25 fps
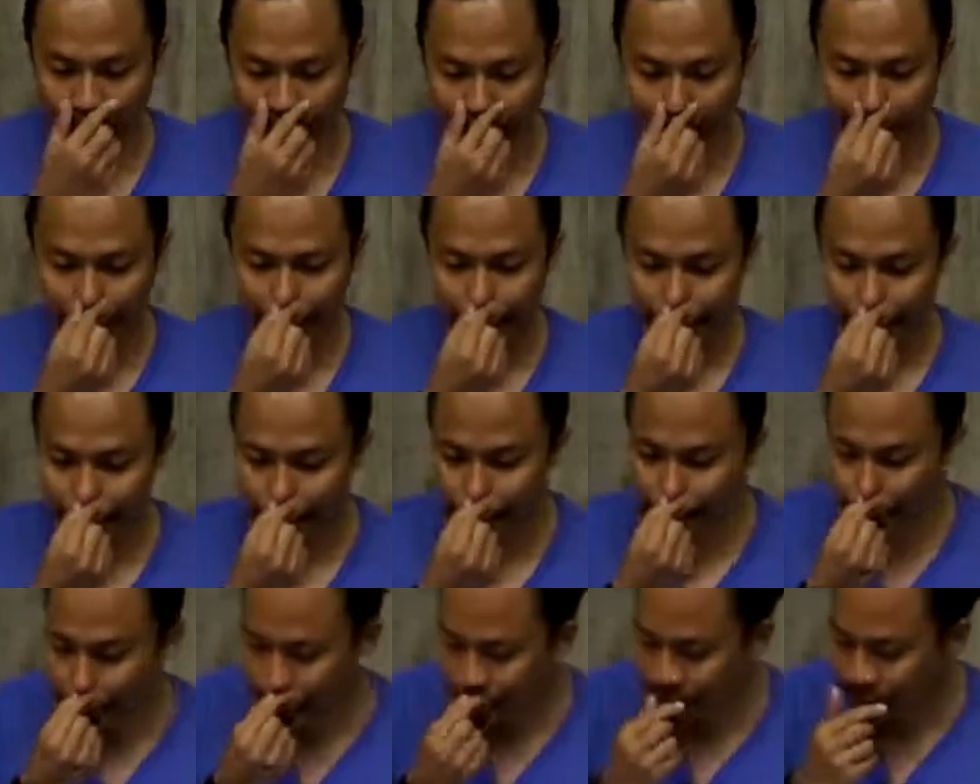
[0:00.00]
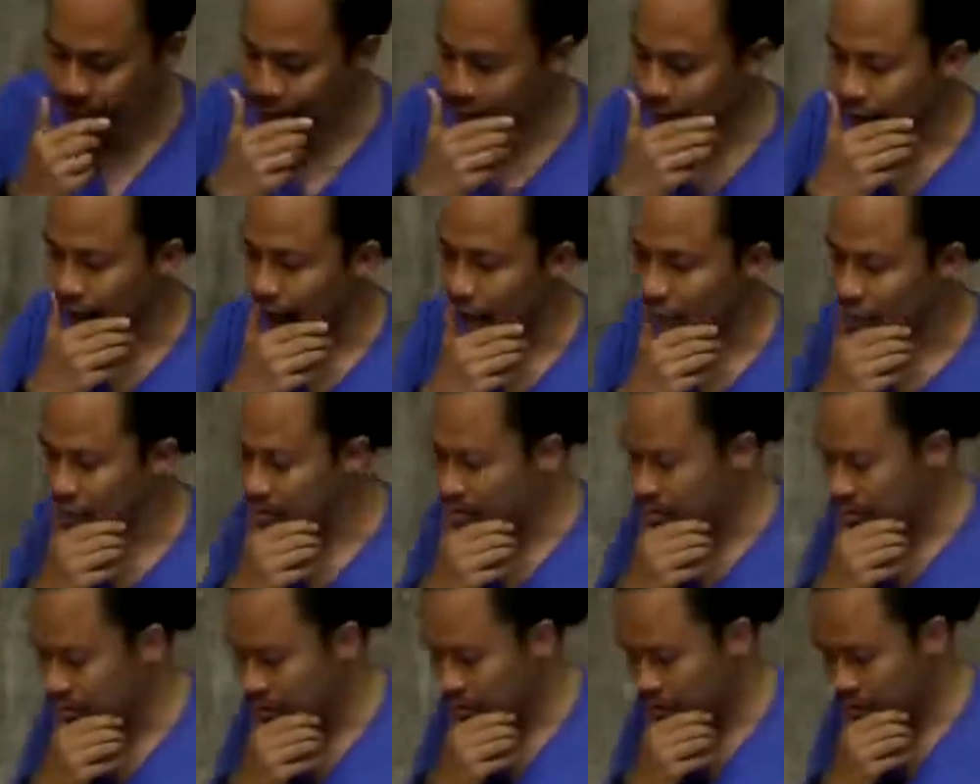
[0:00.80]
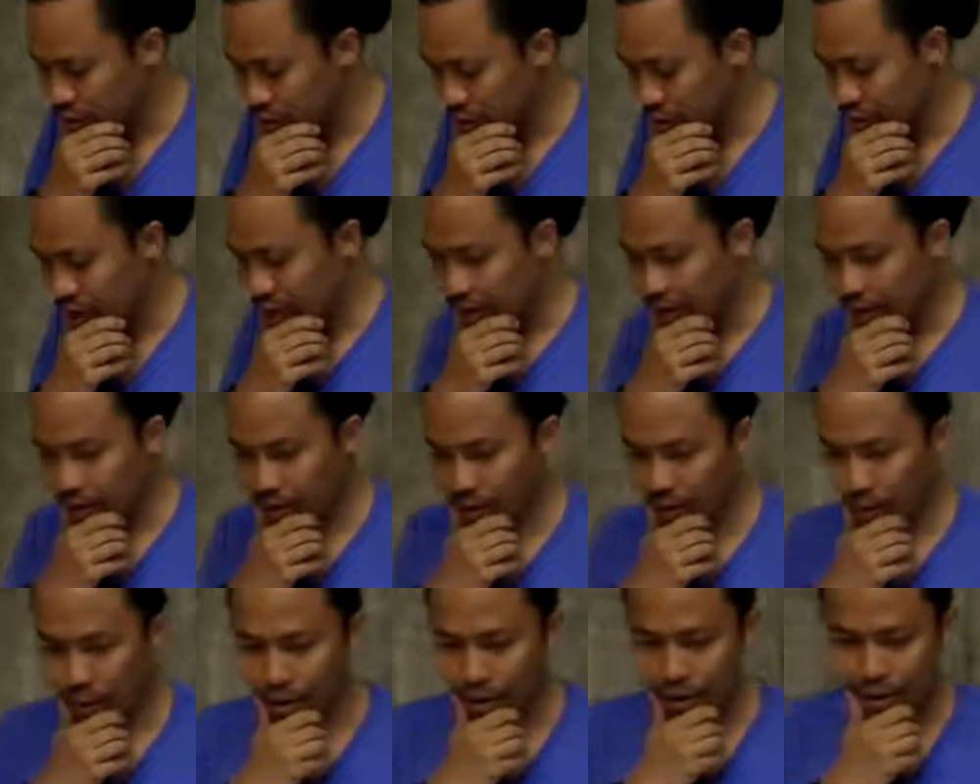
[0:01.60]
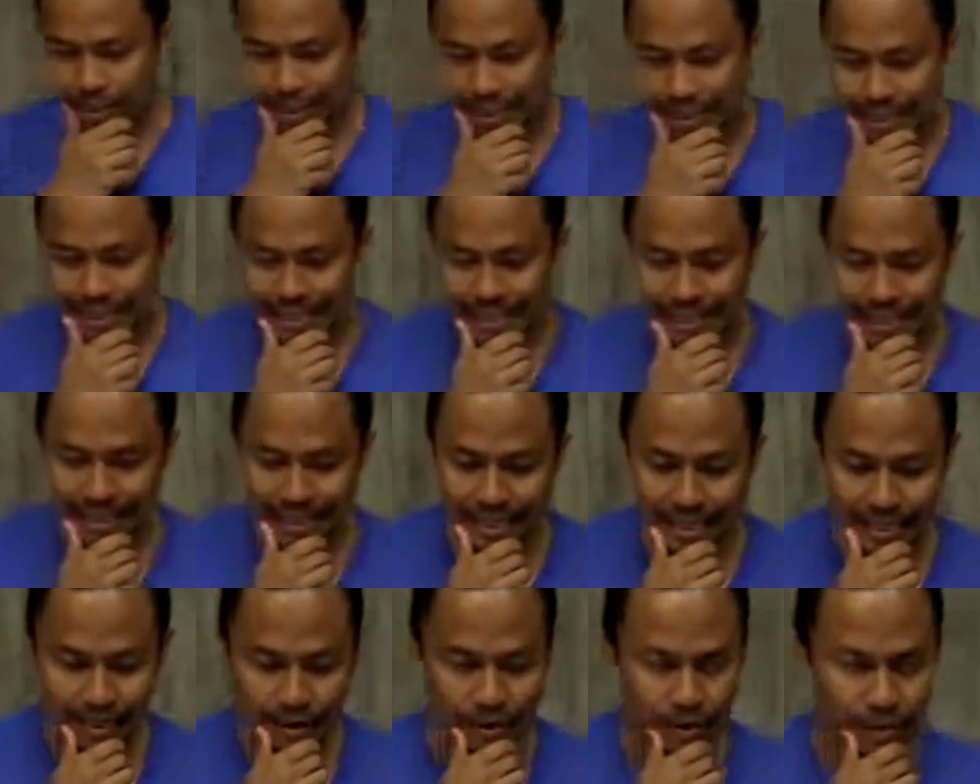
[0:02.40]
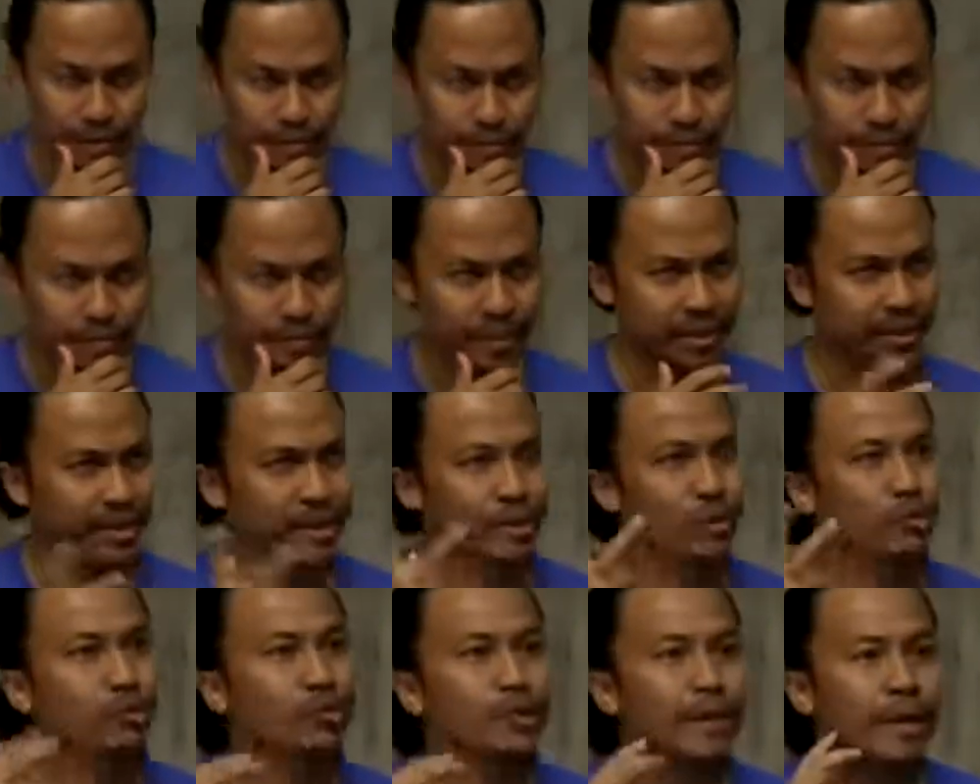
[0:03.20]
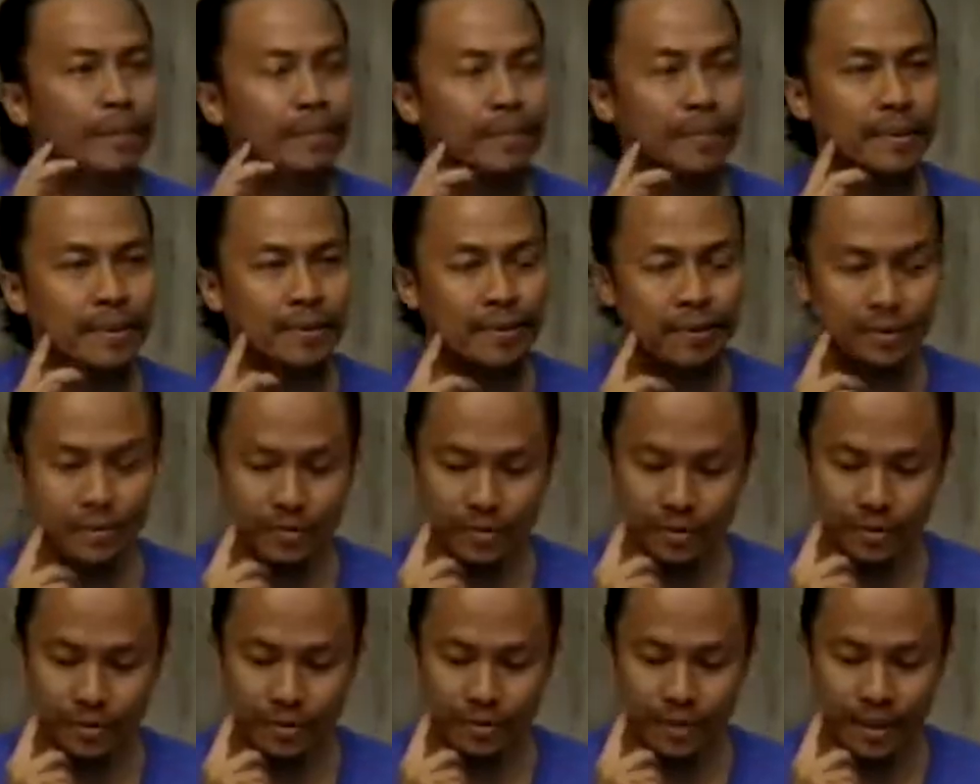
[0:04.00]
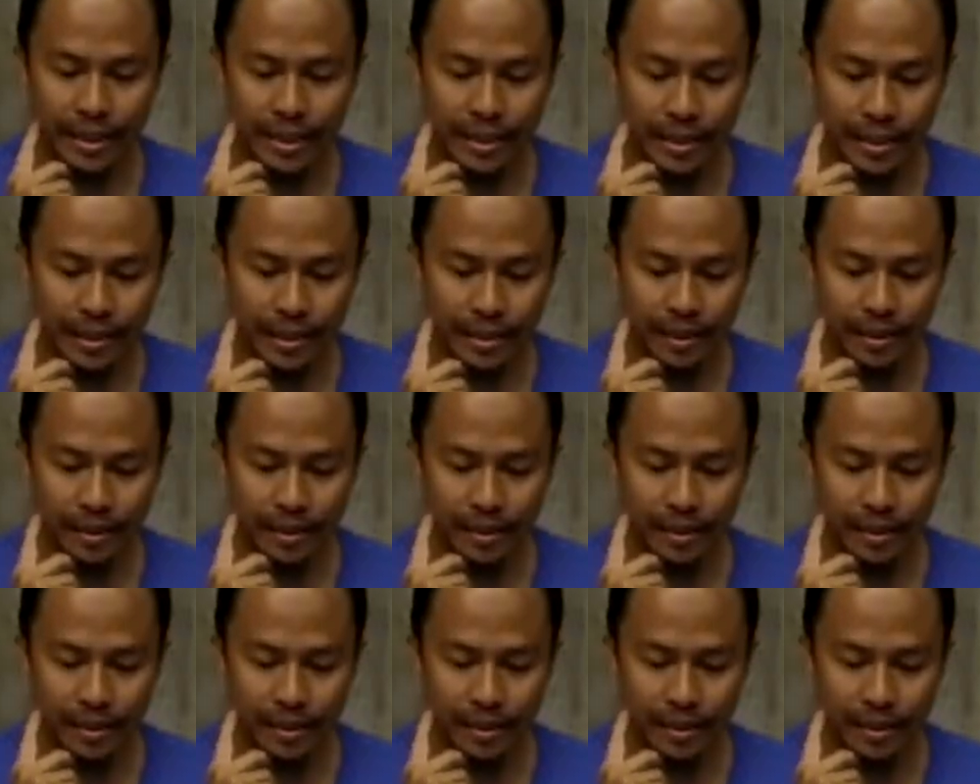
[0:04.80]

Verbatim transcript: All right. I will share one, uh, basically two samples for today.